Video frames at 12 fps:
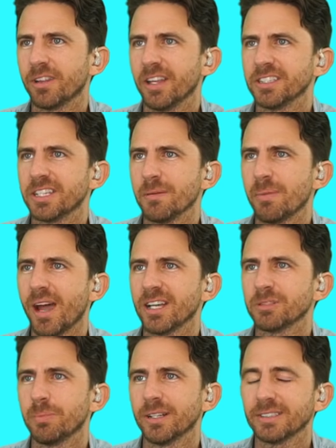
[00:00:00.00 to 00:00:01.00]
things in the
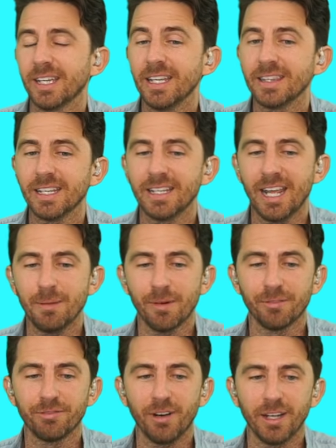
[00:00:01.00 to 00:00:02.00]
past, but in the name
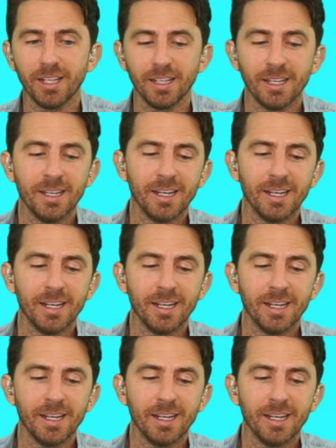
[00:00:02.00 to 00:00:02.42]
of funny.